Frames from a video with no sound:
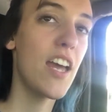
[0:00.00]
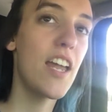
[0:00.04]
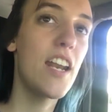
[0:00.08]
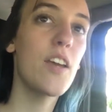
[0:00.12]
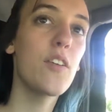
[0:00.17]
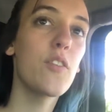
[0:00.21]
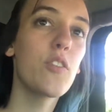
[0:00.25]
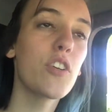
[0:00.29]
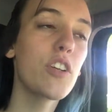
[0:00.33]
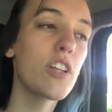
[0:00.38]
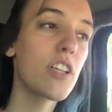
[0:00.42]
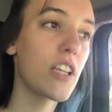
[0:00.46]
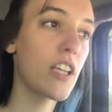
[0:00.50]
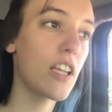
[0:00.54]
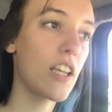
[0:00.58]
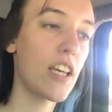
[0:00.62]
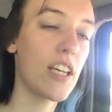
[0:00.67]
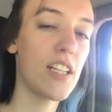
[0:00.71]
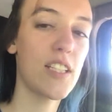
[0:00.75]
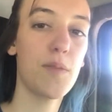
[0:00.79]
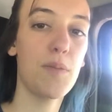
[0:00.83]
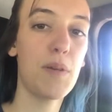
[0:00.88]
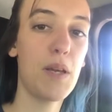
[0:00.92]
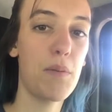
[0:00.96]
And I really
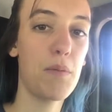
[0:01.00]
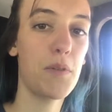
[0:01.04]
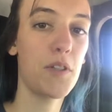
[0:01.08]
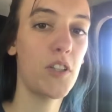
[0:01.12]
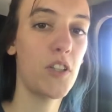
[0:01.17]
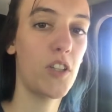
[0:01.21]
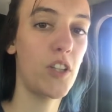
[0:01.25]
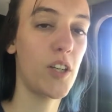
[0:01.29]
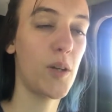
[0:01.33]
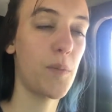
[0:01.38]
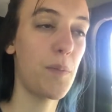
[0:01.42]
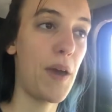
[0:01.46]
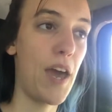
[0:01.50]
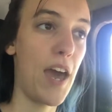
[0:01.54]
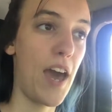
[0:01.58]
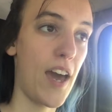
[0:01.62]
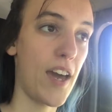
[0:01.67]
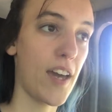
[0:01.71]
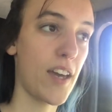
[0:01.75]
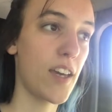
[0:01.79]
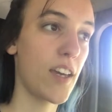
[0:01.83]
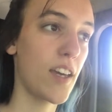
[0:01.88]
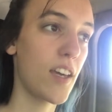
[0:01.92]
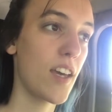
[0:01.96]
like to be able to look
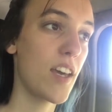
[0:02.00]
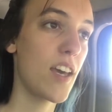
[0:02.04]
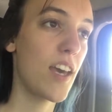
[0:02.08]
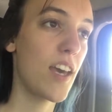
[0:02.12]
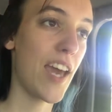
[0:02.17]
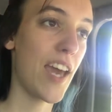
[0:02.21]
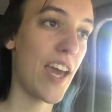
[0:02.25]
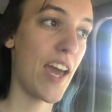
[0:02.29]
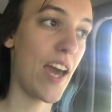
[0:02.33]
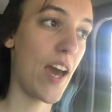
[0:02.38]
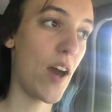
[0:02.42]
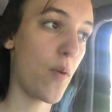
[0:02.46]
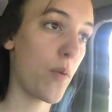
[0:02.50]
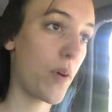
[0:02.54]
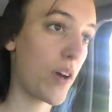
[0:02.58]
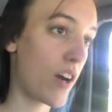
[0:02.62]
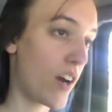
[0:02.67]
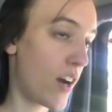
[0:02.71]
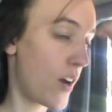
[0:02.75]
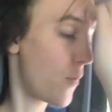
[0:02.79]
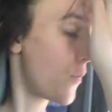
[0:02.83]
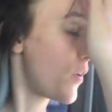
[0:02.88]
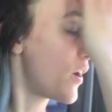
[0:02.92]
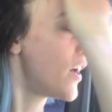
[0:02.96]
back at
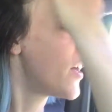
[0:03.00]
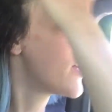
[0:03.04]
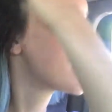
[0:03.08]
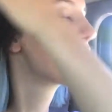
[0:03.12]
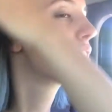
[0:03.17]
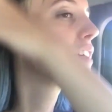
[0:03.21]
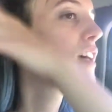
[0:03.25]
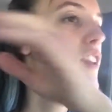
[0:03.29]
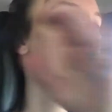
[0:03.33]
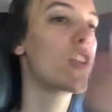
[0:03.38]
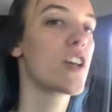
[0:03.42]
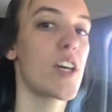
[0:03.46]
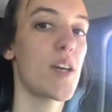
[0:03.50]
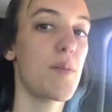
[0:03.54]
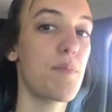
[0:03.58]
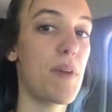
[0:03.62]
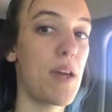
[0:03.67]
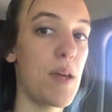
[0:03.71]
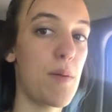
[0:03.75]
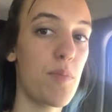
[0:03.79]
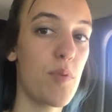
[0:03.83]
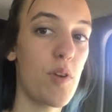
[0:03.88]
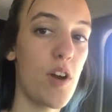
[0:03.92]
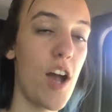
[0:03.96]
where I was and look at
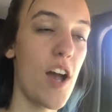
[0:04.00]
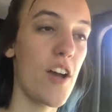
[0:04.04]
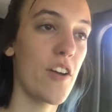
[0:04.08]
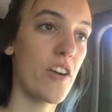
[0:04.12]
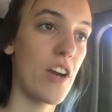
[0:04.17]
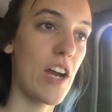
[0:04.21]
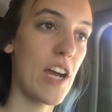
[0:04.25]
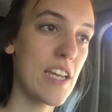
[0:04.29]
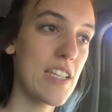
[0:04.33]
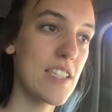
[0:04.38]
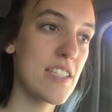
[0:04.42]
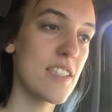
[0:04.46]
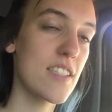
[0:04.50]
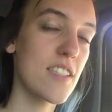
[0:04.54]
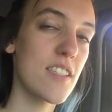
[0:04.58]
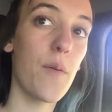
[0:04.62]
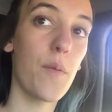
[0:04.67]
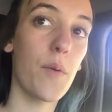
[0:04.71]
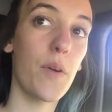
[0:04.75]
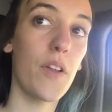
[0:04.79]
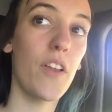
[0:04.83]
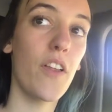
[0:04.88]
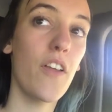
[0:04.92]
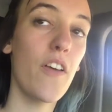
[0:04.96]
my progress.
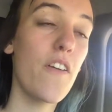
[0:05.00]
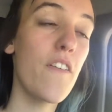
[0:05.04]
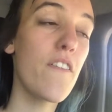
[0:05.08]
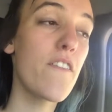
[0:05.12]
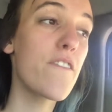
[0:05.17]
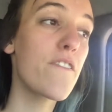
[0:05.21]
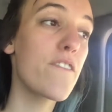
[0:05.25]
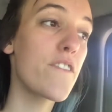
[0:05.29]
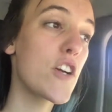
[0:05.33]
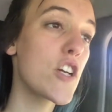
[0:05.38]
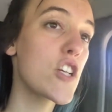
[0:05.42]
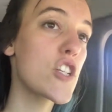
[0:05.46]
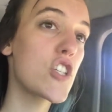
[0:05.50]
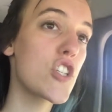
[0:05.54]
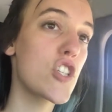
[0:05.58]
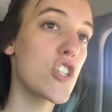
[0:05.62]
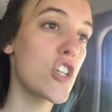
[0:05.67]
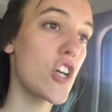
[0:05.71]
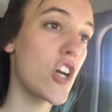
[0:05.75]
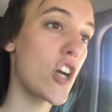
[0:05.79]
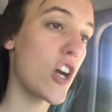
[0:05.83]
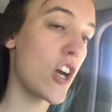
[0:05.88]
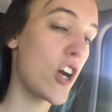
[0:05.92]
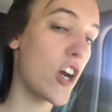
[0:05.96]
I will for
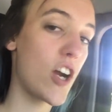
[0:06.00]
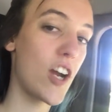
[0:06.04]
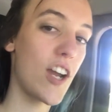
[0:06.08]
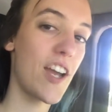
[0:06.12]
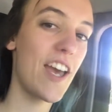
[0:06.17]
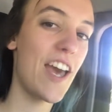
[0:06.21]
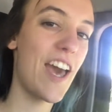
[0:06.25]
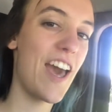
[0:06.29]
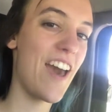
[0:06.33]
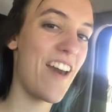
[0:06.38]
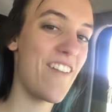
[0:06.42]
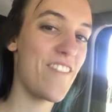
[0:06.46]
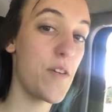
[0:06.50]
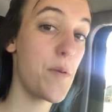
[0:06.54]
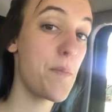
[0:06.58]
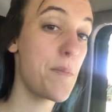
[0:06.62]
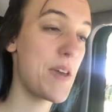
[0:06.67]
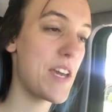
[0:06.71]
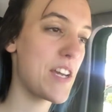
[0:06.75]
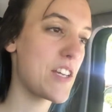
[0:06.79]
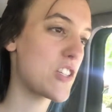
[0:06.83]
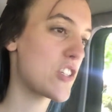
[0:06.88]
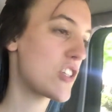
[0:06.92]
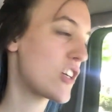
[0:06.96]
sure have a
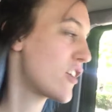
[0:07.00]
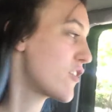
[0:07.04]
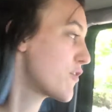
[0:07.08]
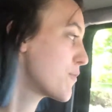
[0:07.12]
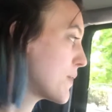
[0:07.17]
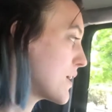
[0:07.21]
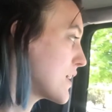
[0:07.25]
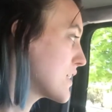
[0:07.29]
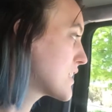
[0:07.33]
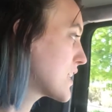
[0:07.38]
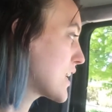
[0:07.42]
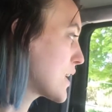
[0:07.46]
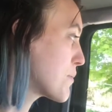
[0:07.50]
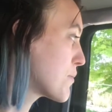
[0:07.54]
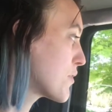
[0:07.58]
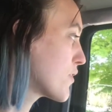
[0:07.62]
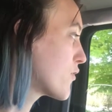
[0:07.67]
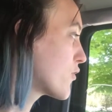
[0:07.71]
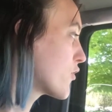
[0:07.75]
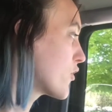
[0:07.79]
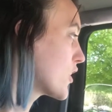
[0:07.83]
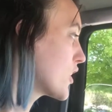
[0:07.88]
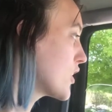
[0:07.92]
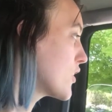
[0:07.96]
picture of my
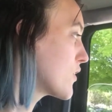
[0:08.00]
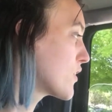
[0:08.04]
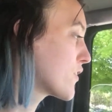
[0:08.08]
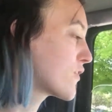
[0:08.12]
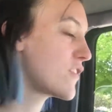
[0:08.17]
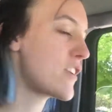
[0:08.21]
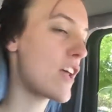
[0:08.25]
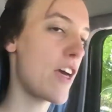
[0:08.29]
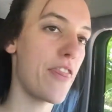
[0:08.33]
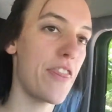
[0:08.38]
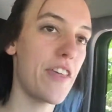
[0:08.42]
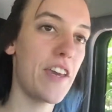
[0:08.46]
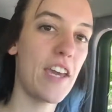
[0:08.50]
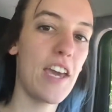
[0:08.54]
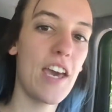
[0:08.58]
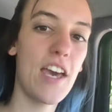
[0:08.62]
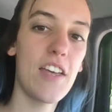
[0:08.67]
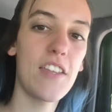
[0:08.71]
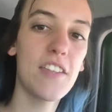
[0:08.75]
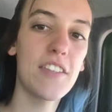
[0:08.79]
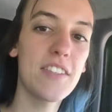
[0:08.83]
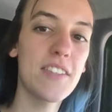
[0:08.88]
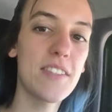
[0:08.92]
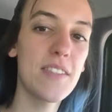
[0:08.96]
table for you if nothing
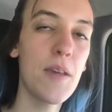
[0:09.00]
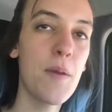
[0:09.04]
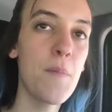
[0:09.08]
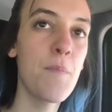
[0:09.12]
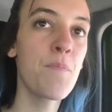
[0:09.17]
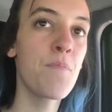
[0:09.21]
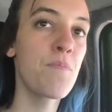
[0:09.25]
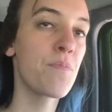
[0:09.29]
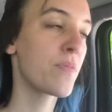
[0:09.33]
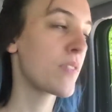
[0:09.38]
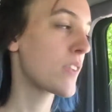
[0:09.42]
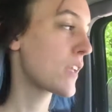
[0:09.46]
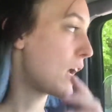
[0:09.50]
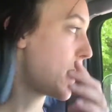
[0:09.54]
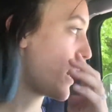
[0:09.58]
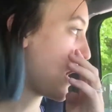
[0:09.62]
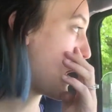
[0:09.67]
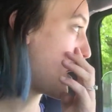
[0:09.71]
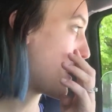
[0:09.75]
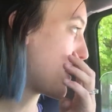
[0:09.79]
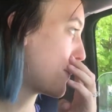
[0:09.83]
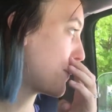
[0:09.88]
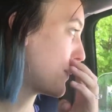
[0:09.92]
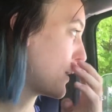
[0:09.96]
else.
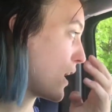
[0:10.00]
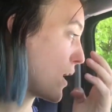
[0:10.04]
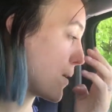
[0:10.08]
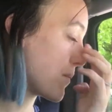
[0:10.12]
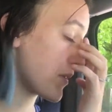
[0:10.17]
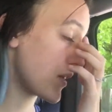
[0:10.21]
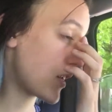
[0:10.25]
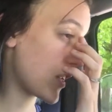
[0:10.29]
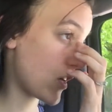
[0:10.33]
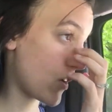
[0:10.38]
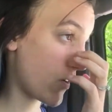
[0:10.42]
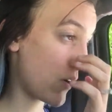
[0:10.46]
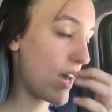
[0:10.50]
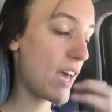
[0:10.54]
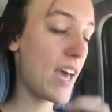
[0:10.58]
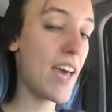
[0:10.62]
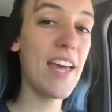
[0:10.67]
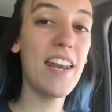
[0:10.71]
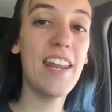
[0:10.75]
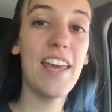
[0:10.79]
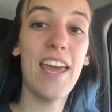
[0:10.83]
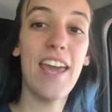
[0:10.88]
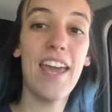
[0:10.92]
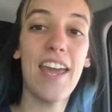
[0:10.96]
But I'm gonna go
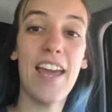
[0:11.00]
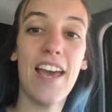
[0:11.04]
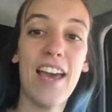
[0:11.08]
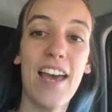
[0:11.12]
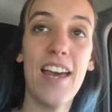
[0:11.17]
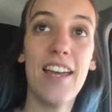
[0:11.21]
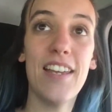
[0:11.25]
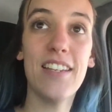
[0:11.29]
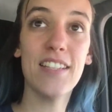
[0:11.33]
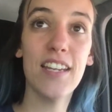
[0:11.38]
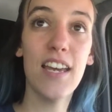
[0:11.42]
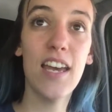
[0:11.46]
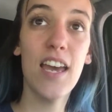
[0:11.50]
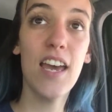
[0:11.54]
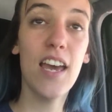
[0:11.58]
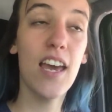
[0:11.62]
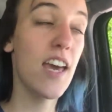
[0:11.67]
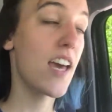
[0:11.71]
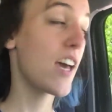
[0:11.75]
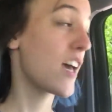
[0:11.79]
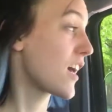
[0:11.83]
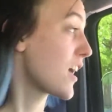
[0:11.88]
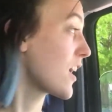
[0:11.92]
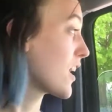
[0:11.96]
ahead and
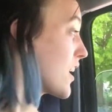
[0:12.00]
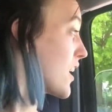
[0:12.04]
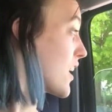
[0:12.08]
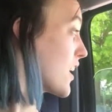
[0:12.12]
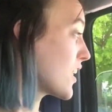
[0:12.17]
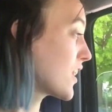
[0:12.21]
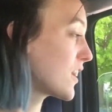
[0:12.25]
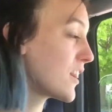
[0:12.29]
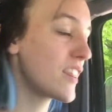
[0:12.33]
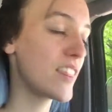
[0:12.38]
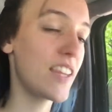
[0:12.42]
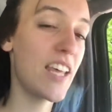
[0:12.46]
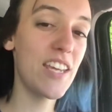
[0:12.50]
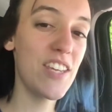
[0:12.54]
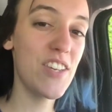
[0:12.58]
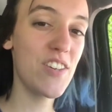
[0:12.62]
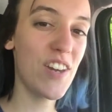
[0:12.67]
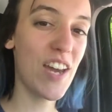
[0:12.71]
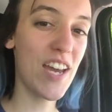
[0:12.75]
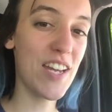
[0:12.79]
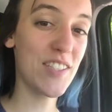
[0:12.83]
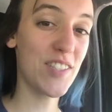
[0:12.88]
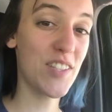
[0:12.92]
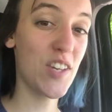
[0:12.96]
let
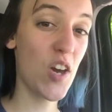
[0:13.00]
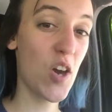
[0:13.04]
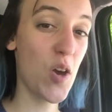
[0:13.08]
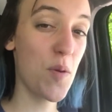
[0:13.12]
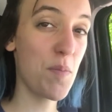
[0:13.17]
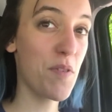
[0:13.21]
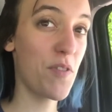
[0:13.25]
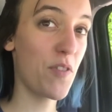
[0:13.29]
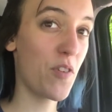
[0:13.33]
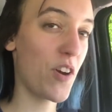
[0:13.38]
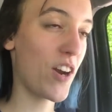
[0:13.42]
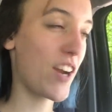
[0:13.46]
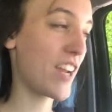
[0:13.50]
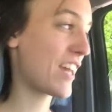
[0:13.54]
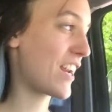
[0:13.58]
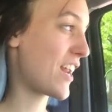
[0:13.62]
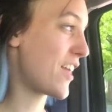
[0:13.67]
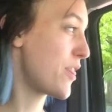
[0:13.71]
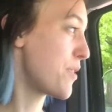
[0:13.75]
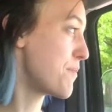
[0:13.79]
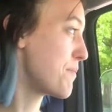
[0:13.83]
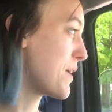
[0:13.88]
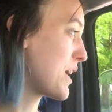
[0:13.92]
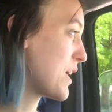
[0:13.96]
you guys go before I get
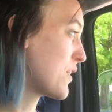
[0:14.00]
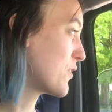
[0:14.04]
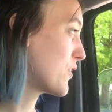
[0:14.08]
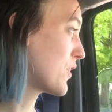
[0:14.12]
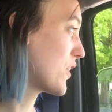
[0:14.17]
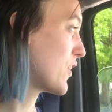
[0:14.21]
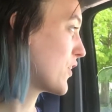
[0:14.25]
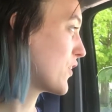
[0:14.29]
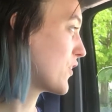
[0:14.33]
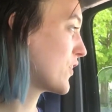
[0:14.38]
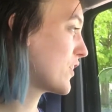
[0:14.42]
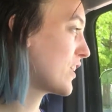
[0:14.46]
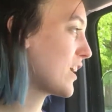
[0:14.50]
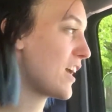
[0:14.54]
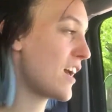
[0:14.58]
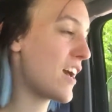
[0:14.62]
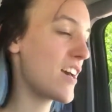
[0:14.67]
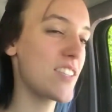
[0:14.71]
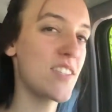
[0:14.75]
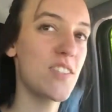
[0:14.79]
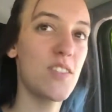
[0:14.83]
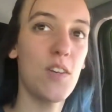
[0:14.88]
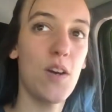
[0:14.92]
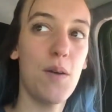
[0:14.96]
on the main road
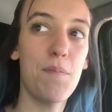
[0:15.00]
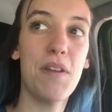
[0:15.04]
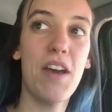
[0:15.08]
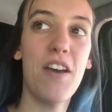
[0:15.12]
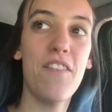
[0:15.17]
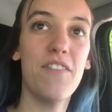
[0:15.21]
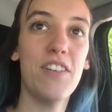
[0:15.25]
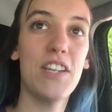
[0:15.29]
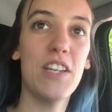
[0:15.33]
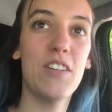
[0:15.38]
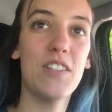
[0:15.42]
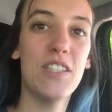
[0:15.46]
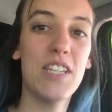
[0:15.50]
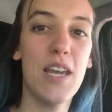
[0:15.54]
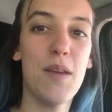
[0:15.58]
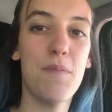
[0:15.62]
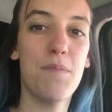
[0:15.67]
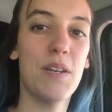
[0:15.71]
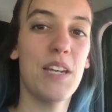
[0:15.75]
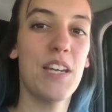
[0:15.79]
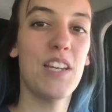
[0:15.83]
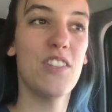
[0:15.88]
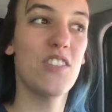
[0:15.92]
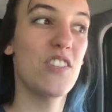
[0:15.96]
so I'm not
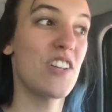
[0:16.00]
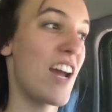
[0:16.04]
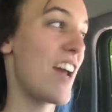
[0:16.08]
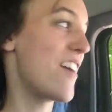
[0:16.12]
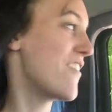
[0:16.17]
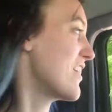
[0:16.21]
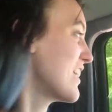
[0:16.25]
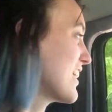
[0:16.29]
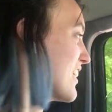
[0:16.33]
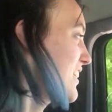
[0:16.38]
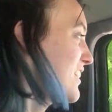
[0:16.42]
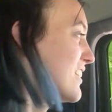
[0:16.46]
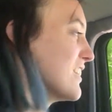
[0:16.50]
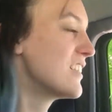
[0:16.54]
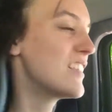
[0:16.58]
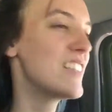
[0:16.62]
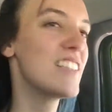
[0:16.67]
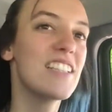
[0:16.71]
videotaping and driving.